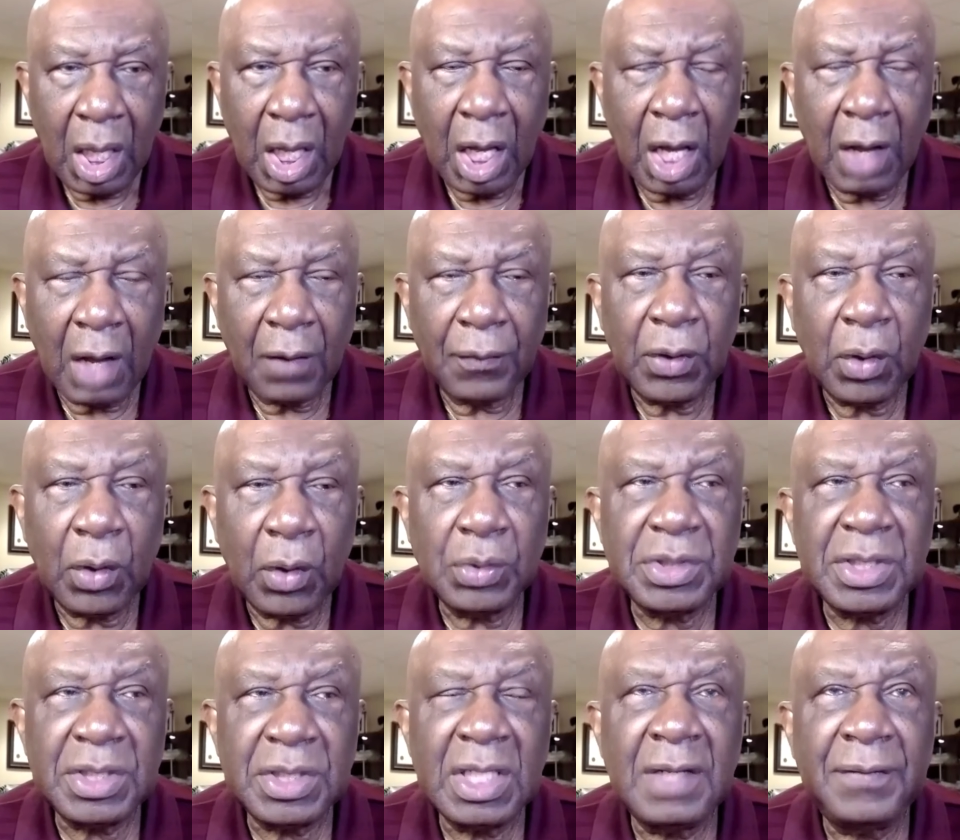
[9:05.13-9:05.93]
of
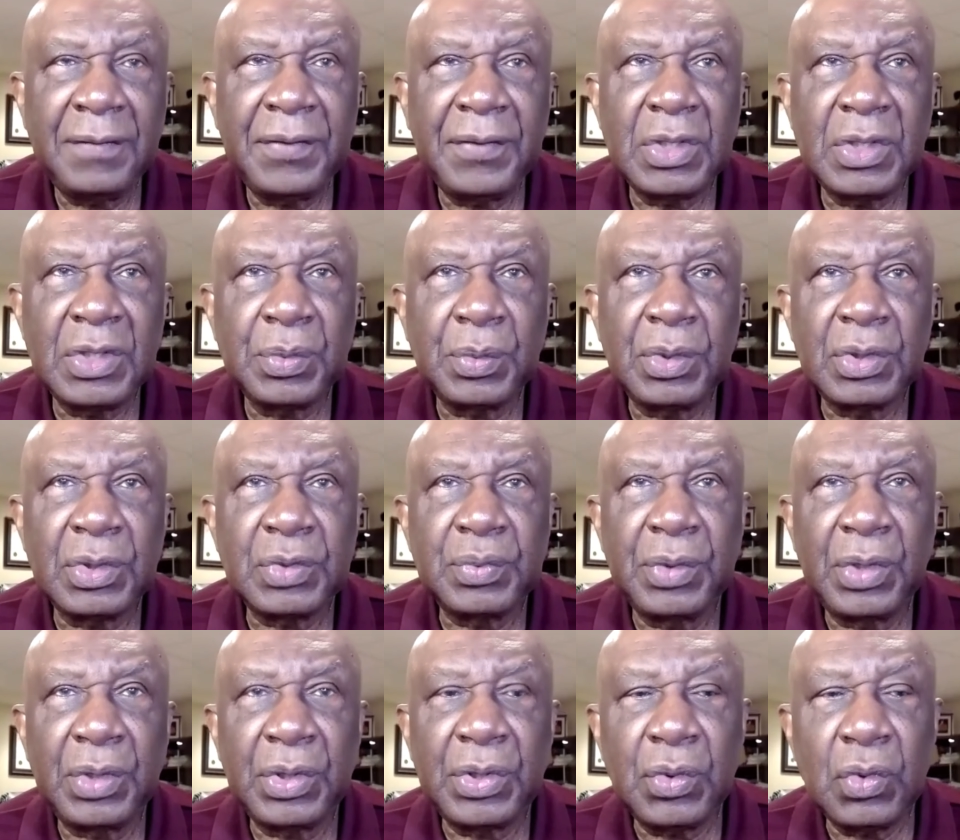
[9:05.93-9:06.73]
those
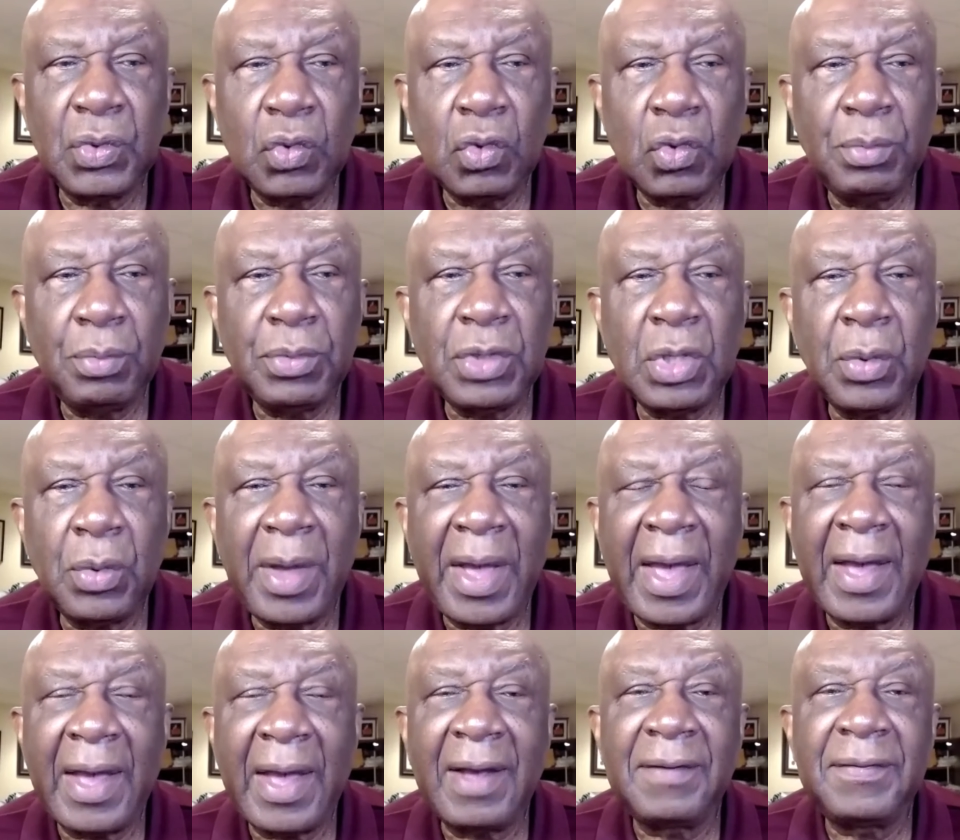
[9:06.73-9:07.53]
individuals with whom you
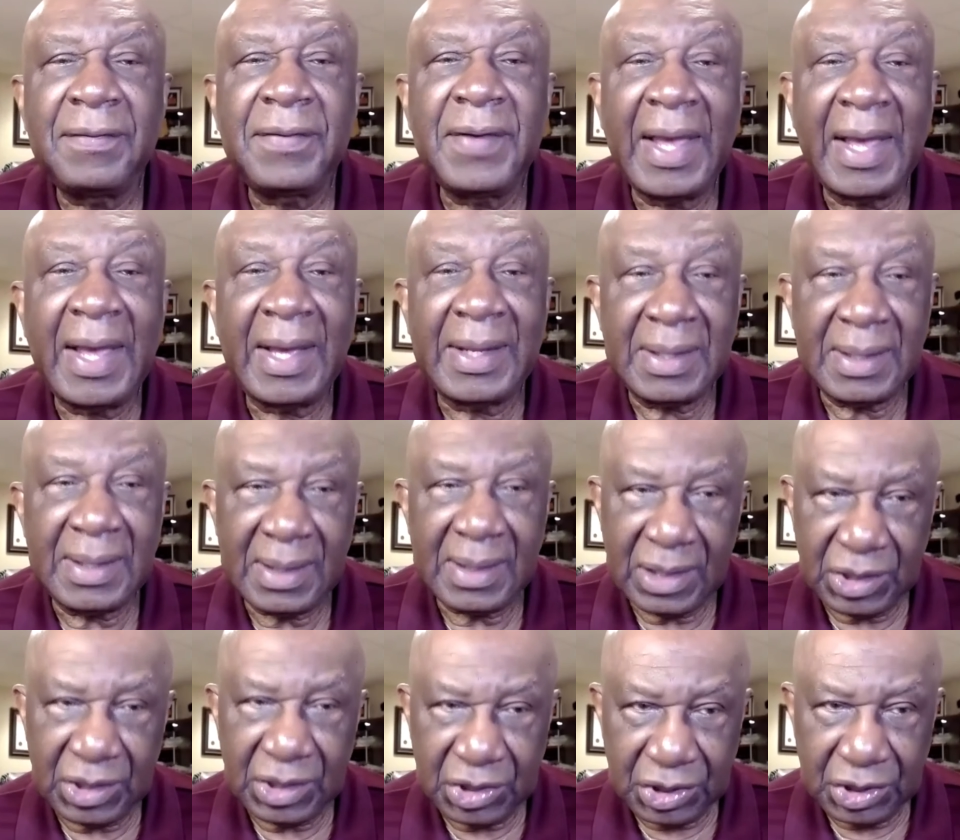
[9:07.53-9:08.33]
have an
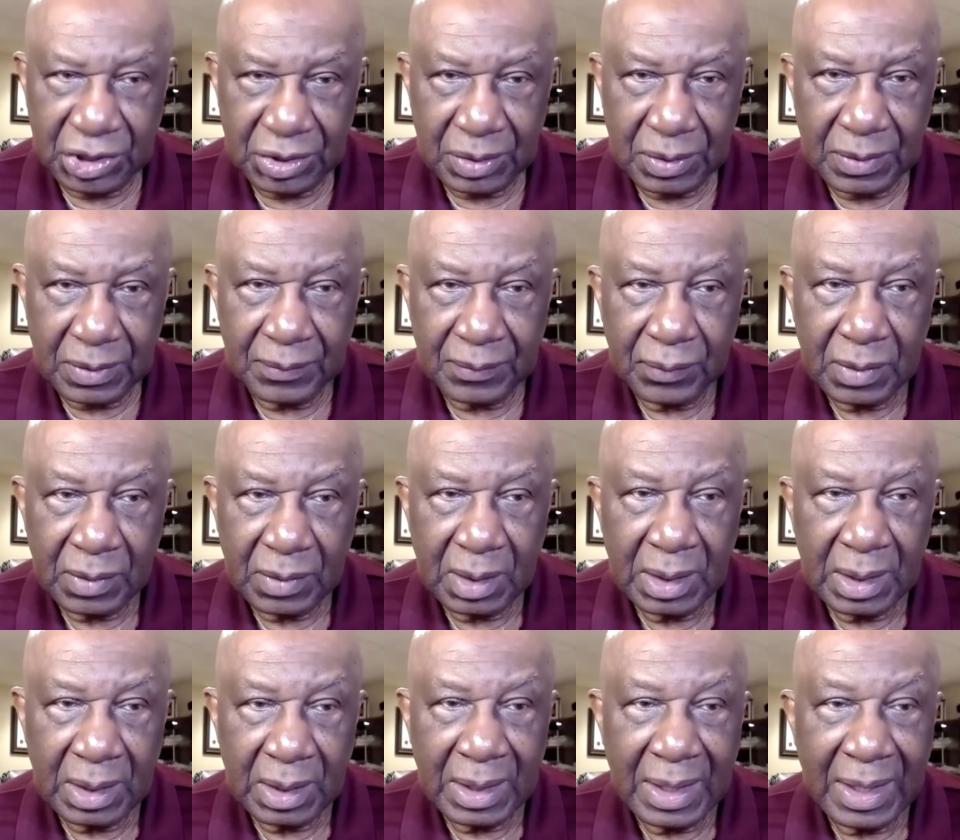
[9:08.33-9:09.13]
issue,
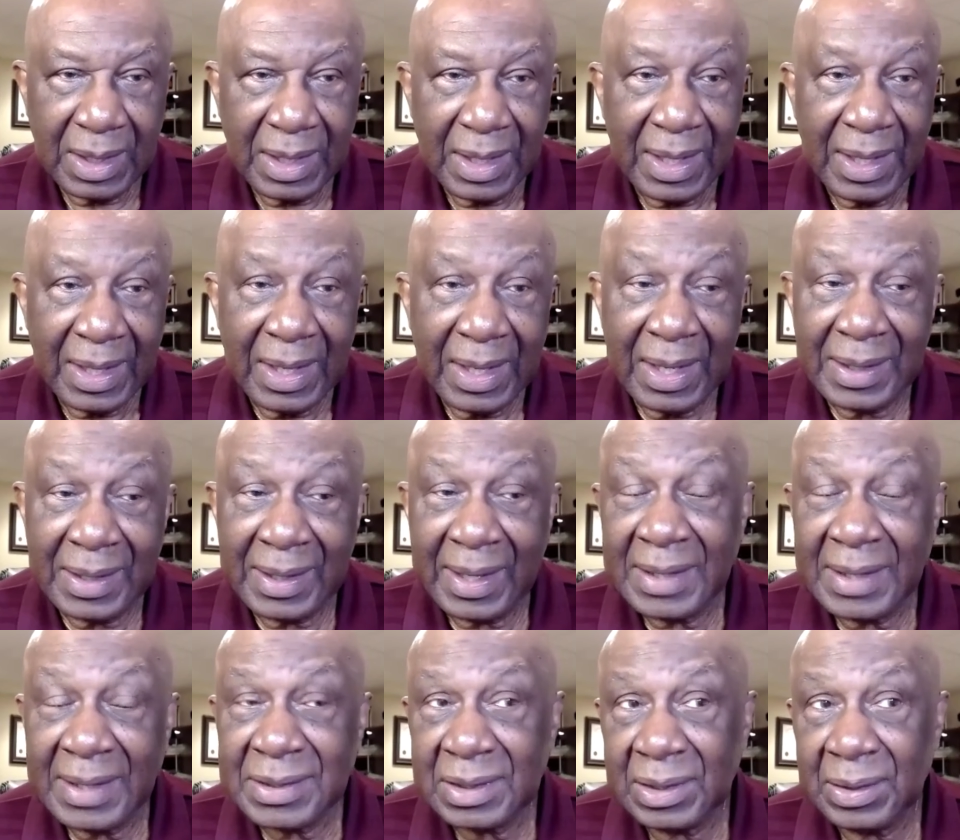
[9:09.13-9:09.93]
and
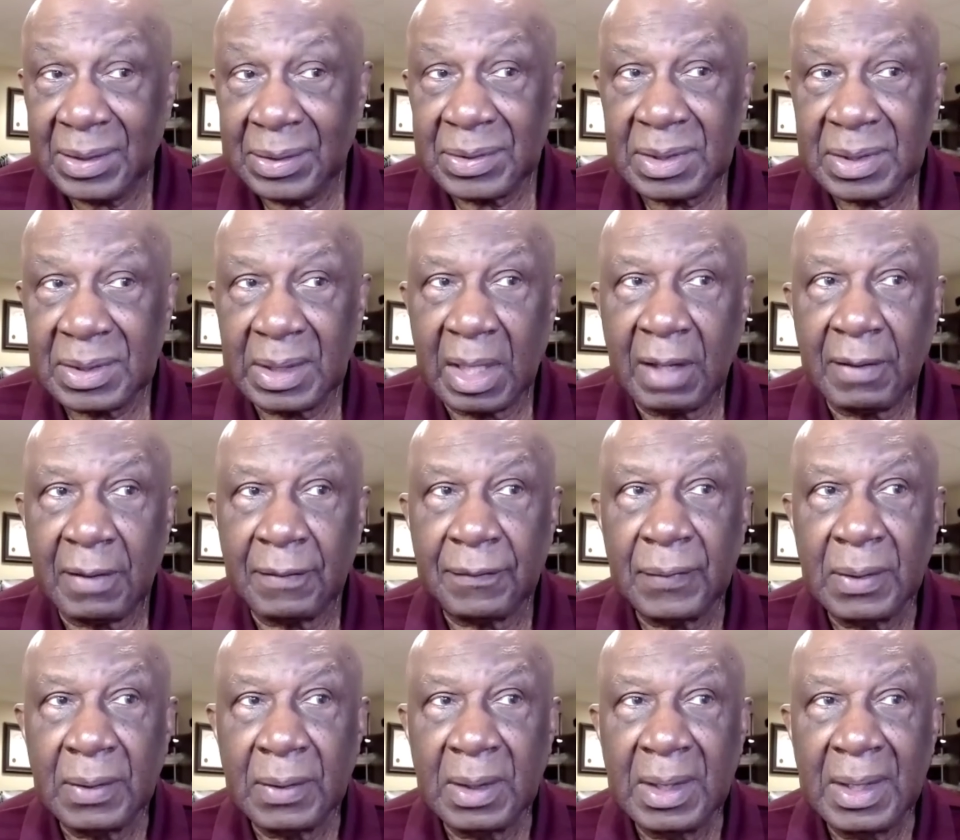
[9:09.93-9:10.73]
ask yourself,
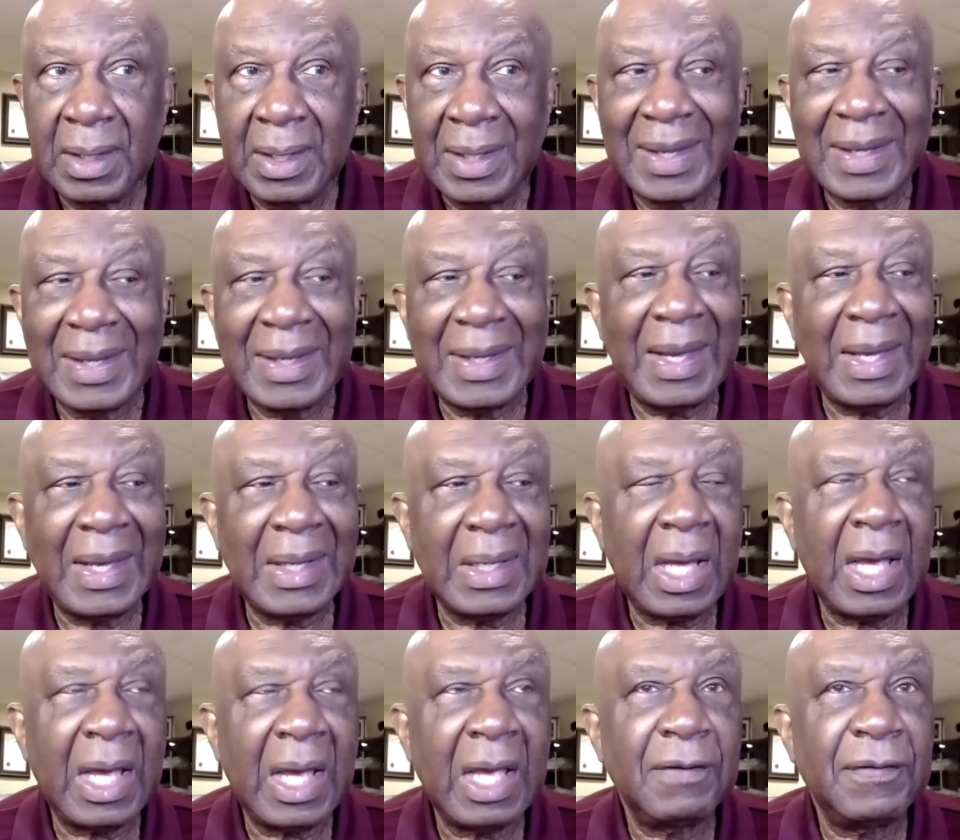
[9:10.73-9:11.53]

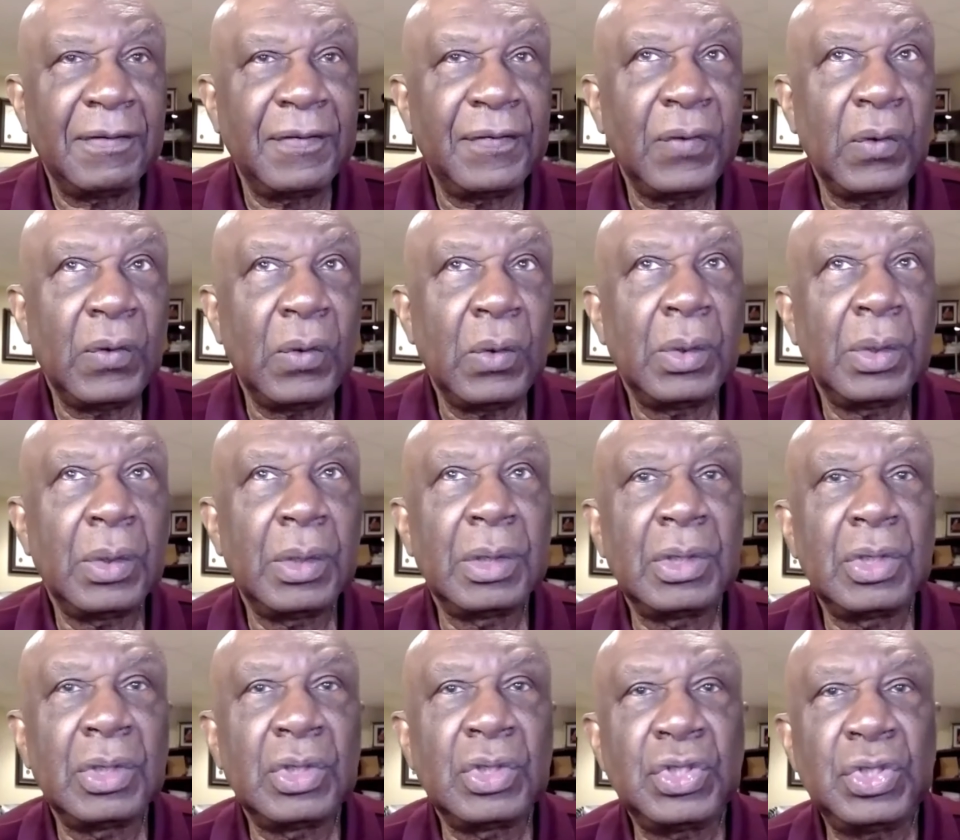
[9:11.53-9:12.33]
can I
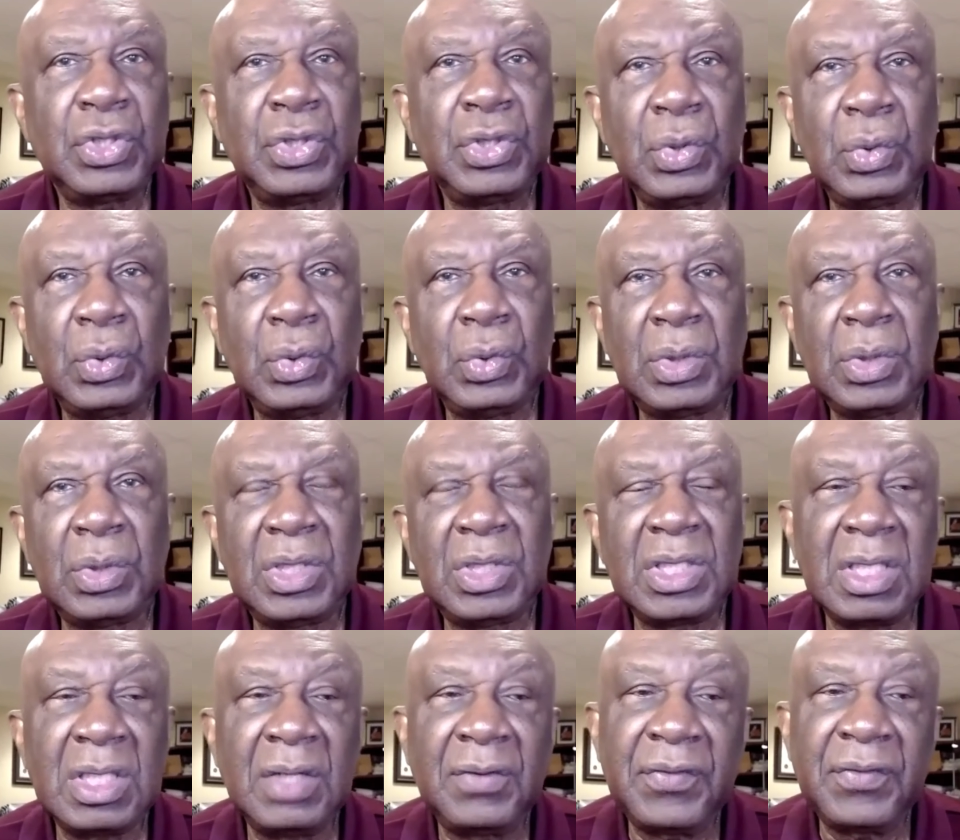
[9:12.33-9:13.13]
afford to
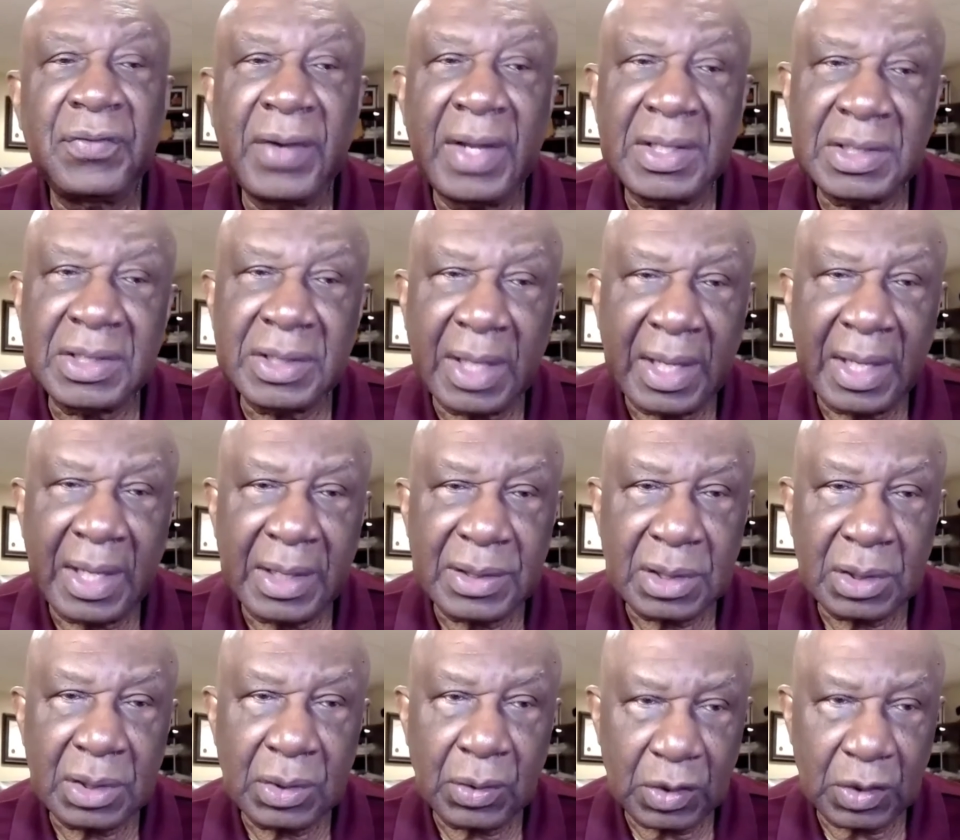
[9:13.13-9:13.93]

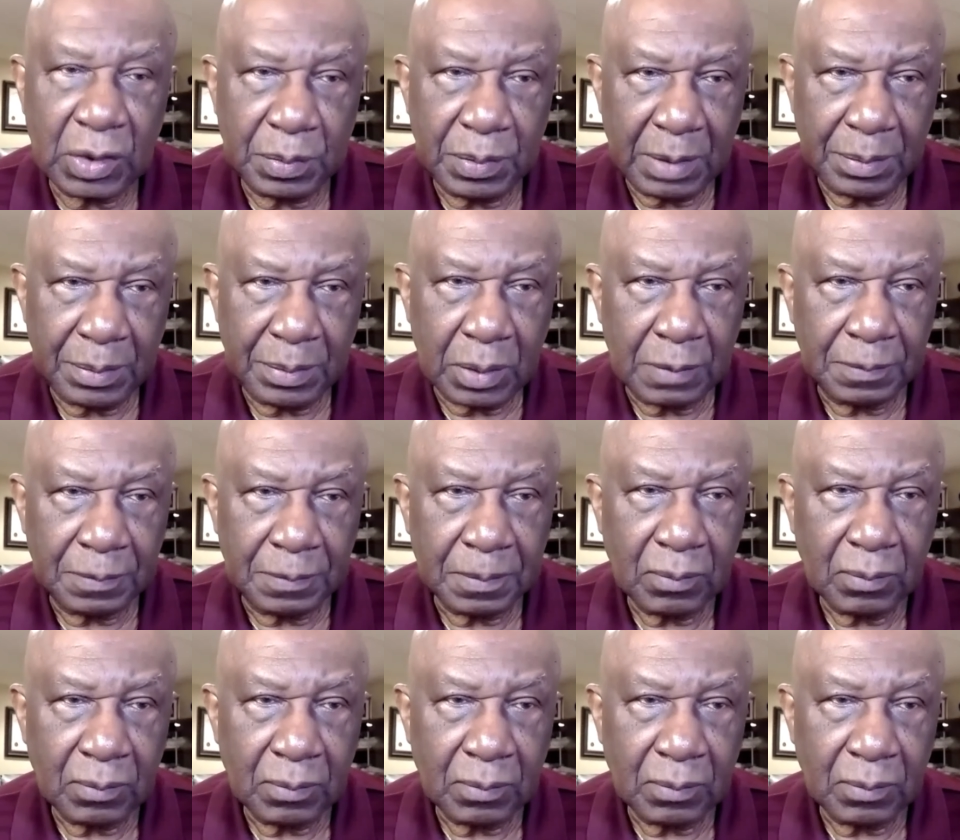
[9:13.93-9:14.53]
disenfranchise those people?